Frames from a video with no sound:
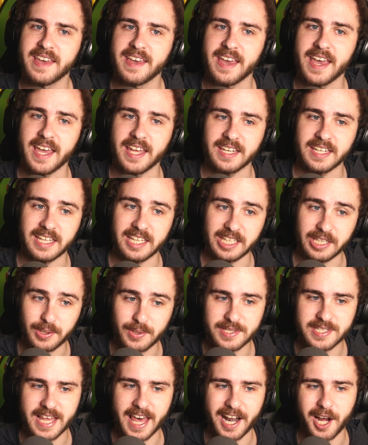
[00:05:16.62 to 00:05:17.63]
And he
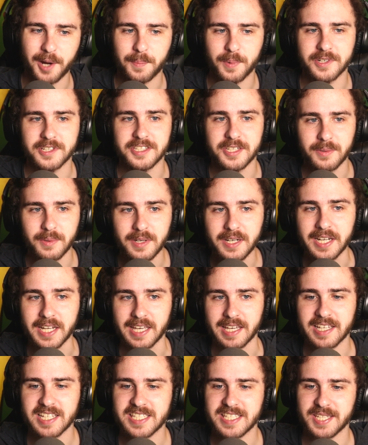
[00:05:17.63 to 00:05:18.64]
used that
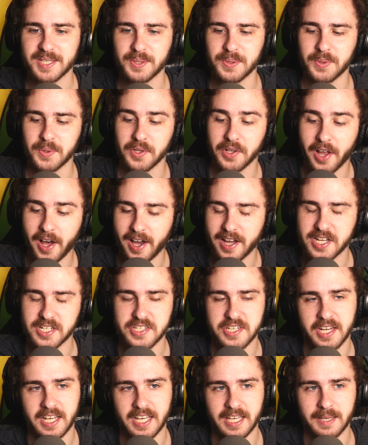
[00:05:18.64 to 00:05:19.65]
opportunity to
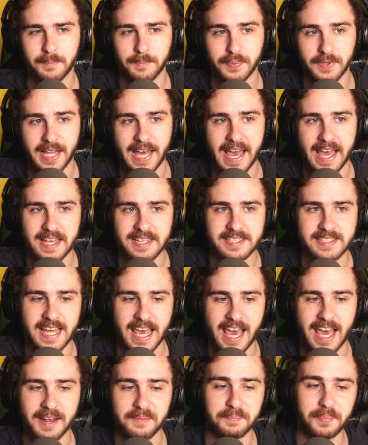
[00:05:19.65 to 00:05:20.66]
launch a blast
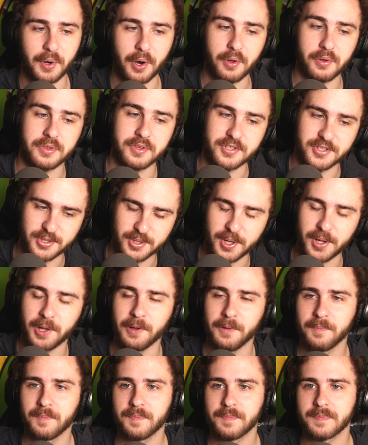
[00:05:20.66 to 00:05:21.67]
at both
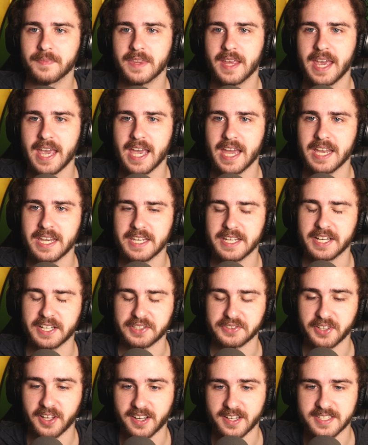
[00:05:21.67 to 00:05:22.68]
Droll and
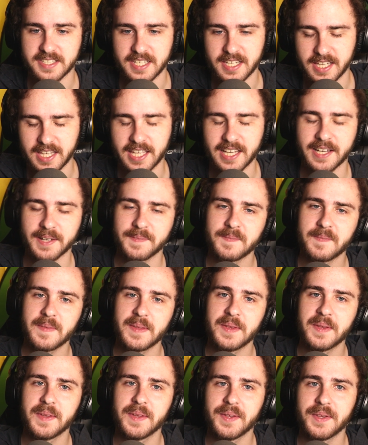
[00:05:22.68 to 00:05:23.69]
Gloxinia,
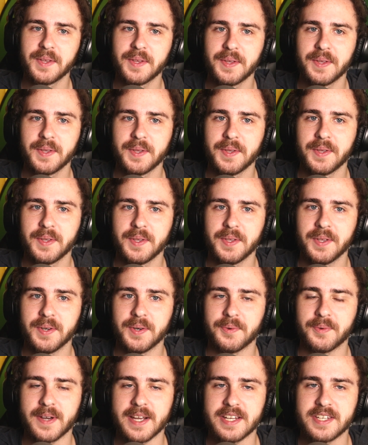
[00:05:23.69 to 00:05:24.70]

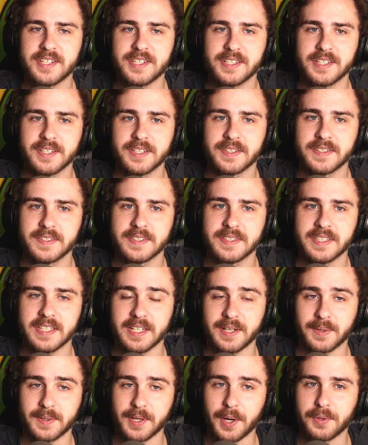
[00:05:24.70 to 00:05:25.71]
which, you
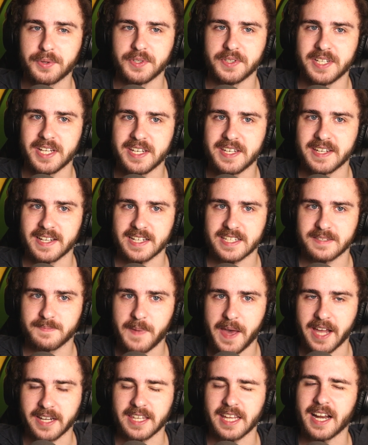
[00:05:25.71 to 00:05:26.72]
know, Gowther didn't
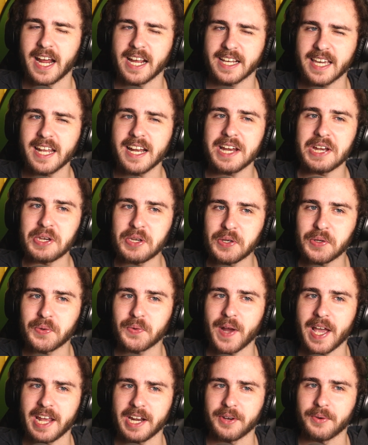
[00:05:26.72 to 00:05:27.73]
expect. And I kind of knew
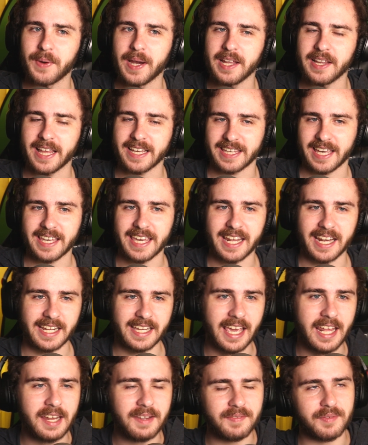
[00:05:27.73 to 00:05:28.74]
right away, like, again, it
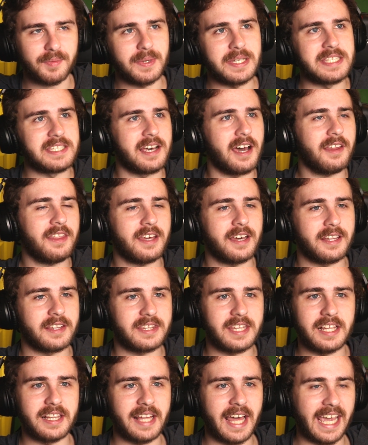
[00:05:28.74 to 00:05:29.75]
kind of, we saw
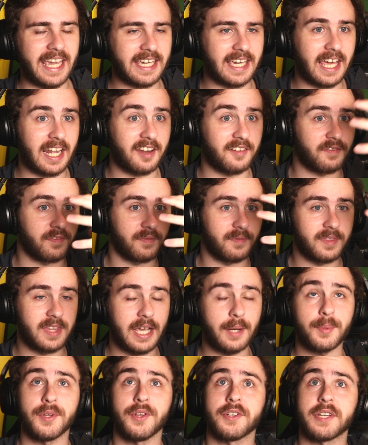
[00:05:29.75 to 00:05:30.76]
the light kind of, they
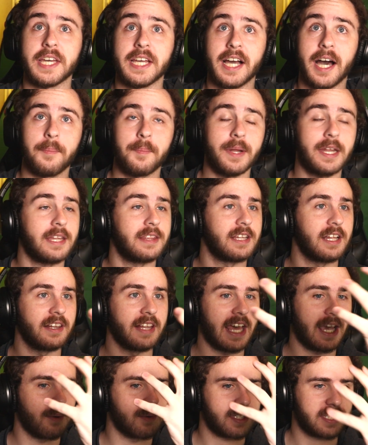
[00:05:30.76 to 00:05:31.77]
were looking up at it and the
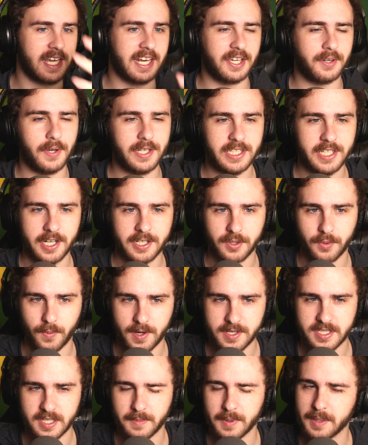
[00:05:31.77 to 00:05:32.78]
light was kind of going down
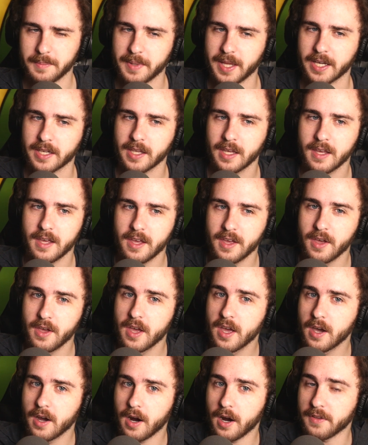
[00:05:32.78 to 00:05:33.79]
towards them. And I'm like,
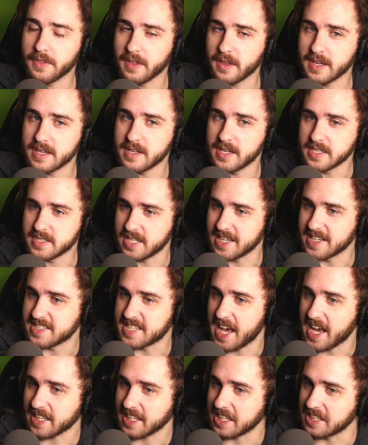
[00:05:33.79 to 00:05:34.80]
is he
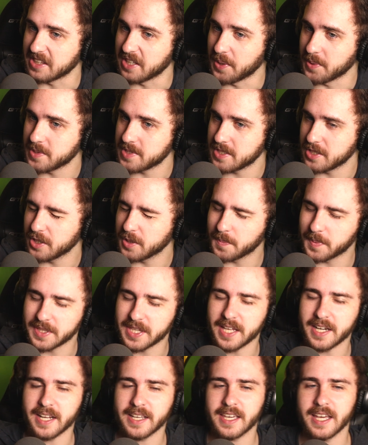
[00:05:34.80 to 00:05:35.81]
attacking those two? But
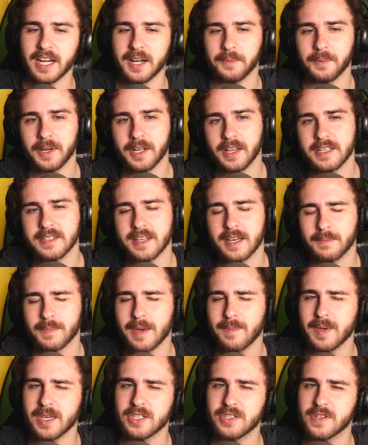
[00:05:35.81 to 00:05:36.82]
then I kind of realized, like,
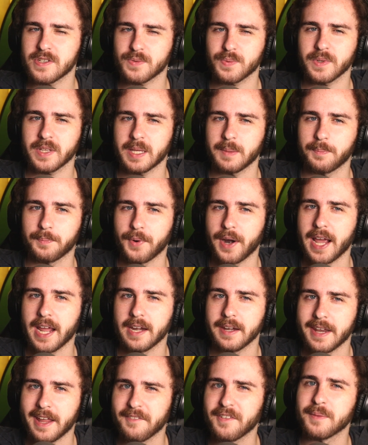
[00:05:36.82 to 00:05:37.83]
maybe it's just really bright
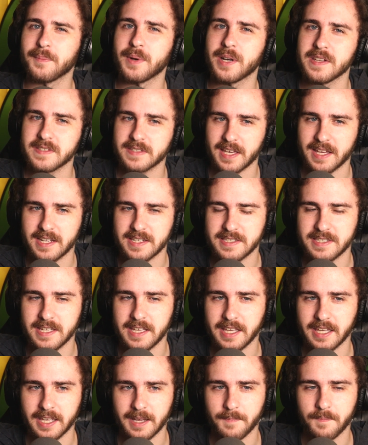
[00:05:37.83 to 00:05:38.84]
and everybody's kind of
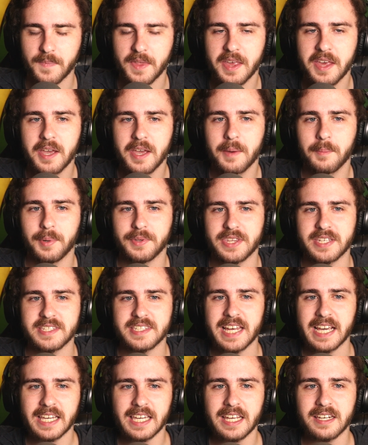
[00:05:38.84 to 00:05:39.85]
seeing it. But the
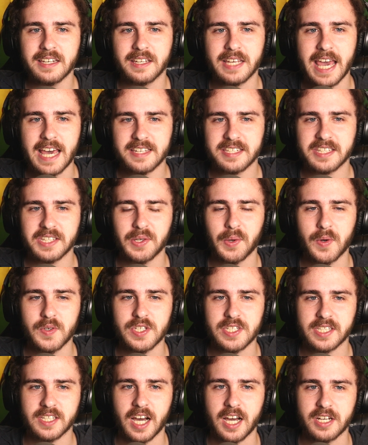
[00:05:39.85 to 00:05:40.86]
second Escanor
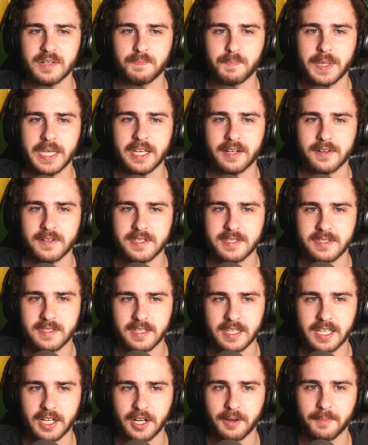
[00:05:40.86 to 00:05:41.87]
just got pierced,
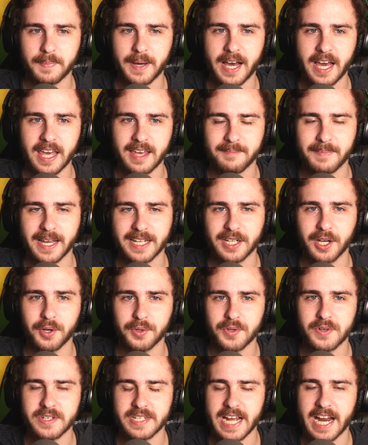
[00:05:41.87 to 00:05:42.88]
you know, by
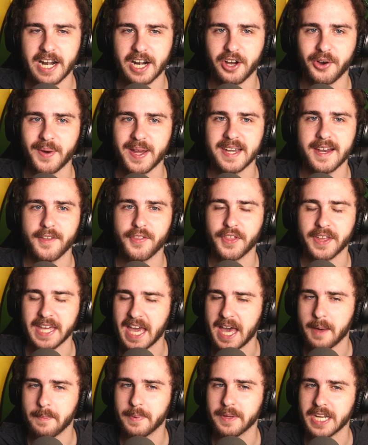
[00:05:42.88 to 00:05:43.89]
Gowther's arrow and nothing
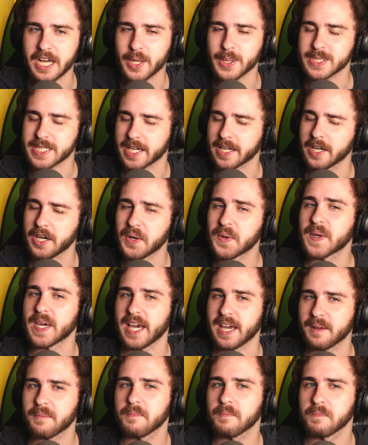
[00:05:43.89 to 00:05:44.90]
happened, I was like, okay,
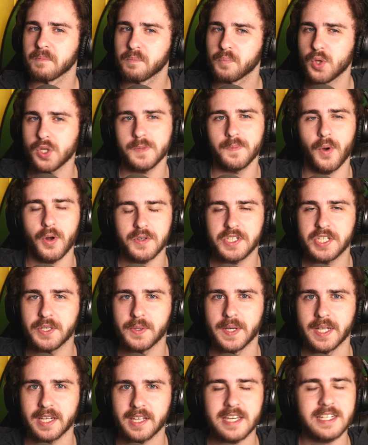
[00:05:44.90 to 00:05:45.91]
there's more to
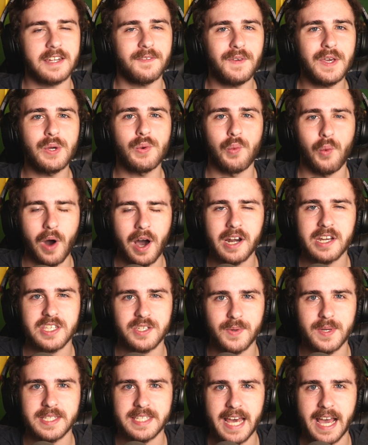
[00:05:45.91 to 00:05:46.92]
it. Because if he wanted
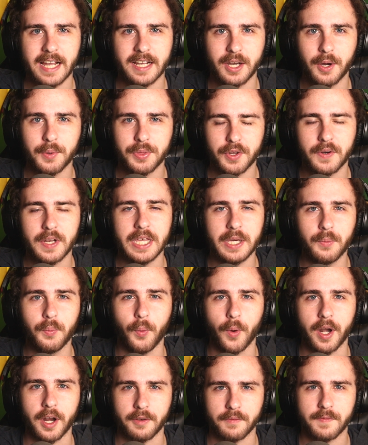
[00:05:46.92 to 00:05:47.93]
to attack Gowther, he
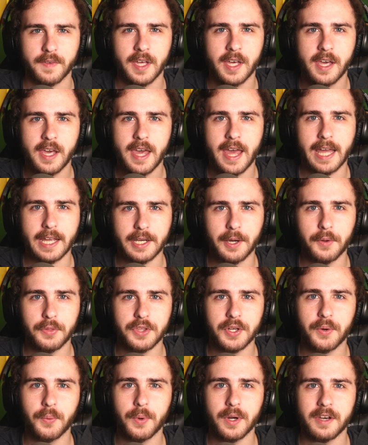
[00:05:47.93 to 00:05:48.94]
would have. And
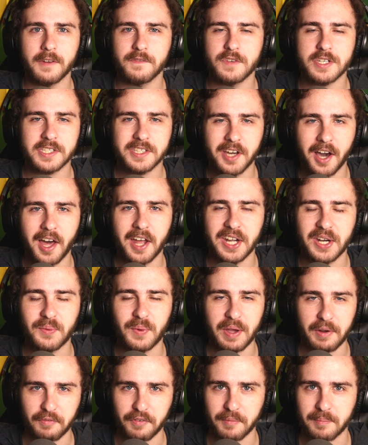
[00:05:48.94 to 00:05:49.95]
Gowther wouldn't have just gotten
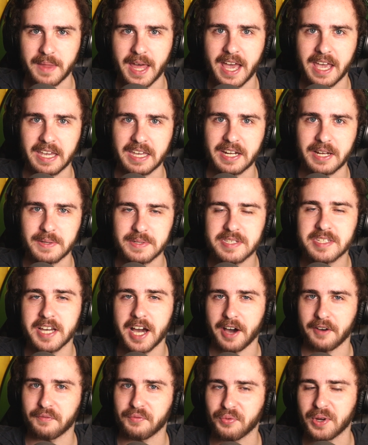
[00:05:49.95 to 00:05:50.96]
away from that, you know,
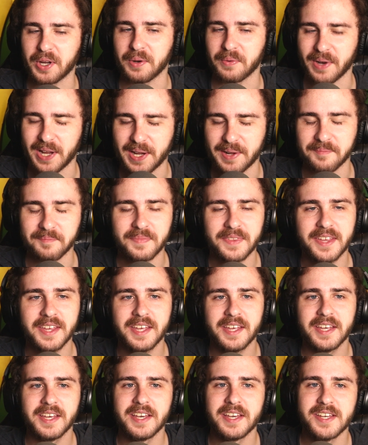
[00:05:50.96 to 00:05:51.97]
scot-free, right?
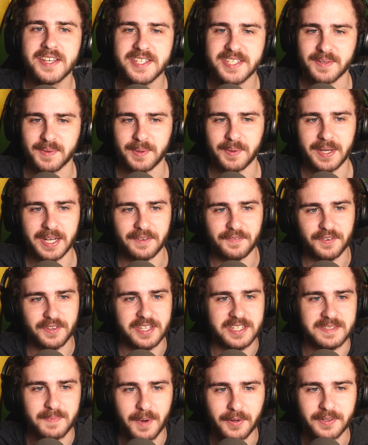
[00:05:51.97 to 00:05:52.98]
So we waited for the
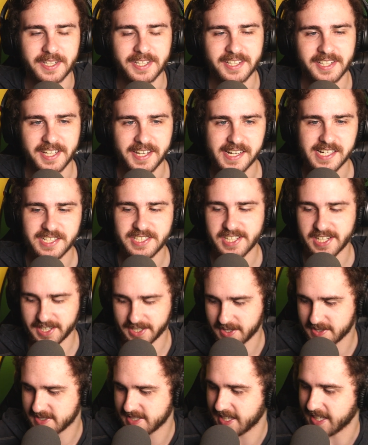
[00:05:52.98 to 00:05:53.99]
smoke to clear, and
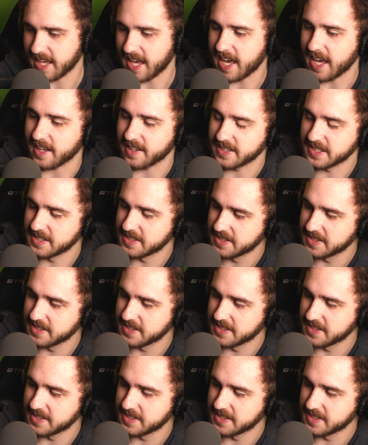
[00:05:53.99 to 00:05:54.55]
Jericho was like, hey,